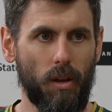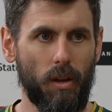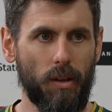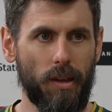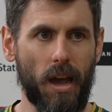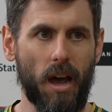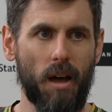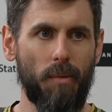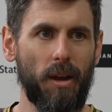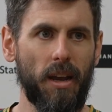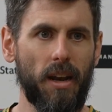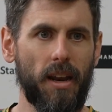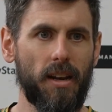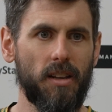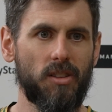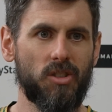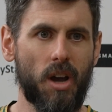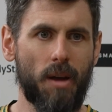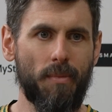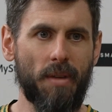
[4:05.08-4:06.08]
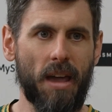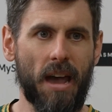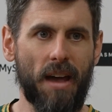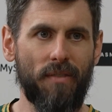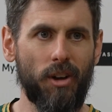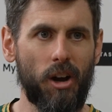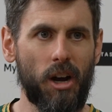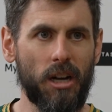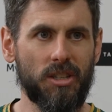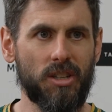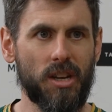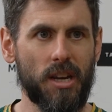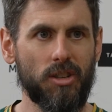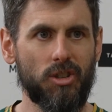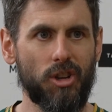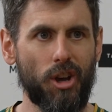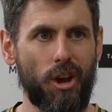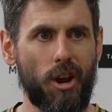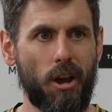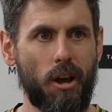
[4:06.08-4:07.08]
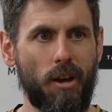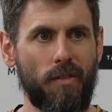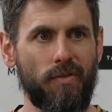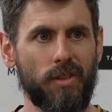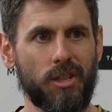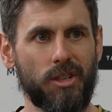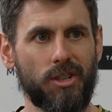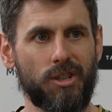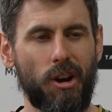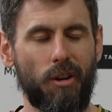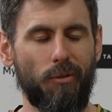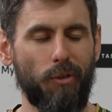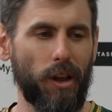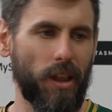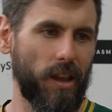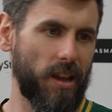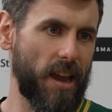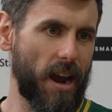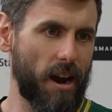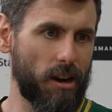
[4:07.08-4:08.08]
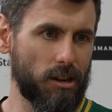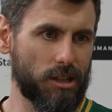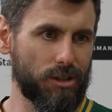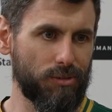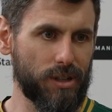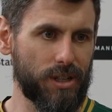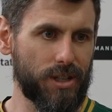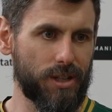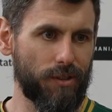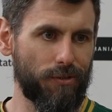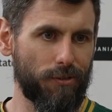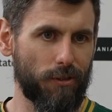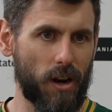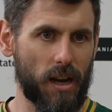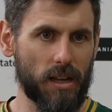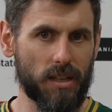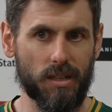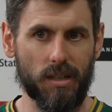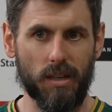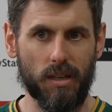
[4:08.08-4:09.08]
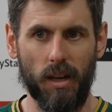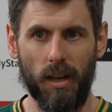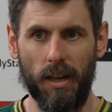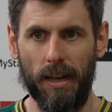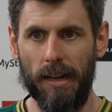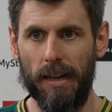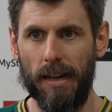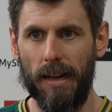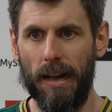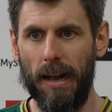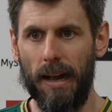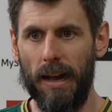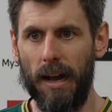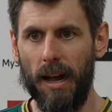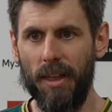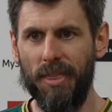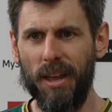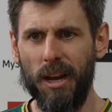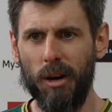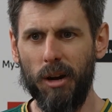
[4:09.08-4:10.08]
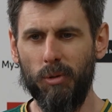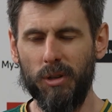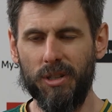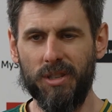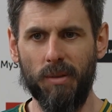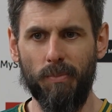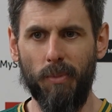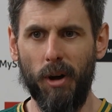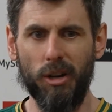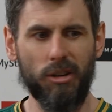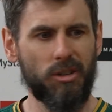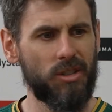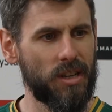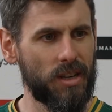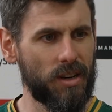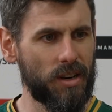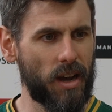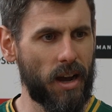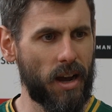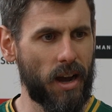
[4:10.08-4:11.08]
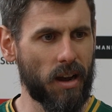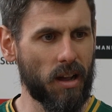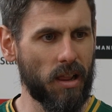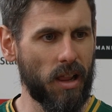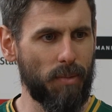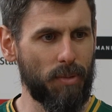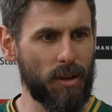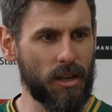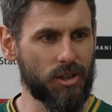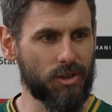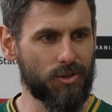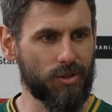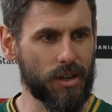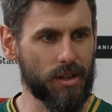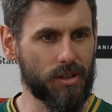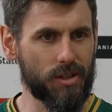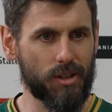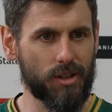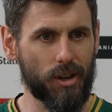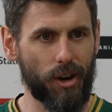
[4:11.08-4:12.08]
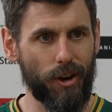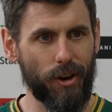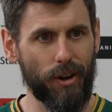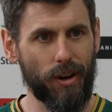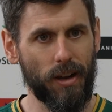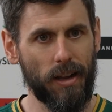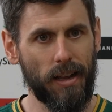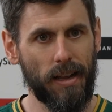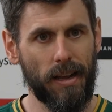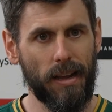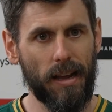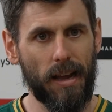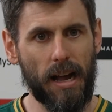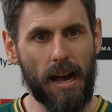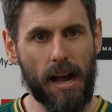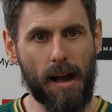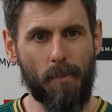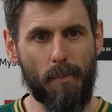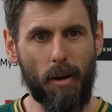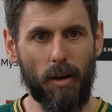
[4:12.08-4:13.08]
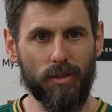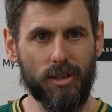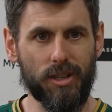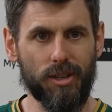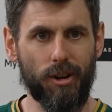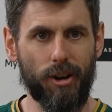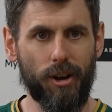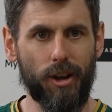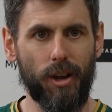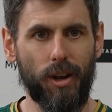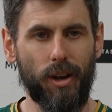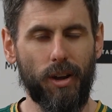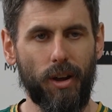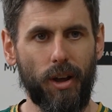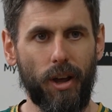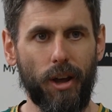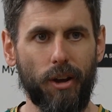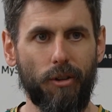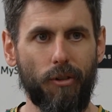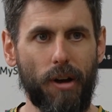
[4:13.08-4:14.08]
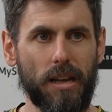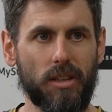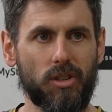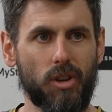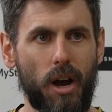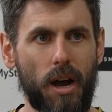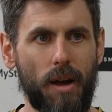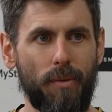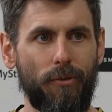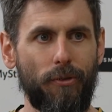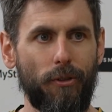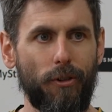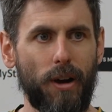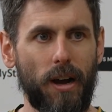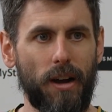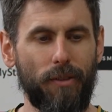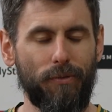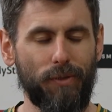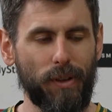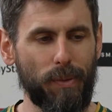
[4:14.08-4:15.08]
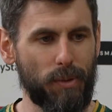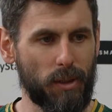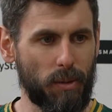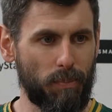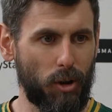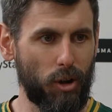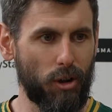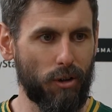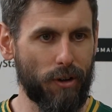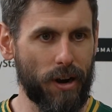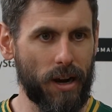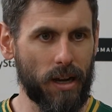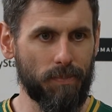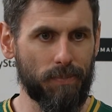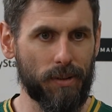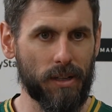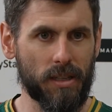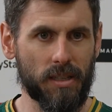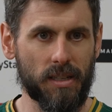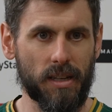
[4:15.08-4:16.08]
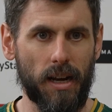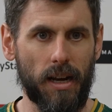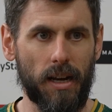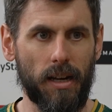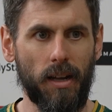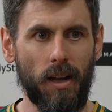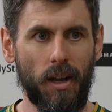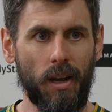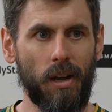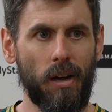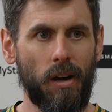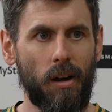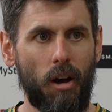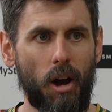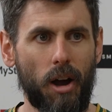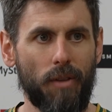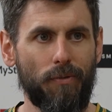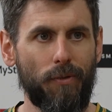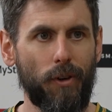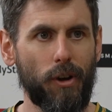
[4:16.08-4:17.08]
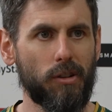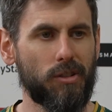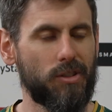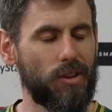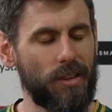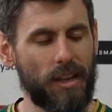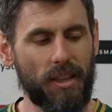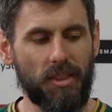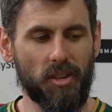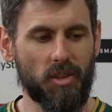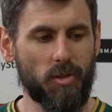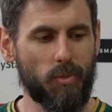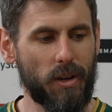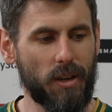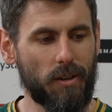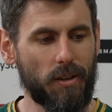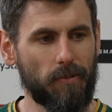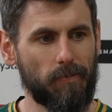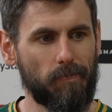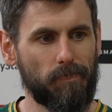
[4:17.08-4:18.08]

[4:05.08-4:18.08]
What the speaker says: Yeah, I mean, anytime you have 19 turnovers, it's not really characteristic for us. I think it was the most in club history. So obviously not a great time for flipping the ball around, but high focus on that this week.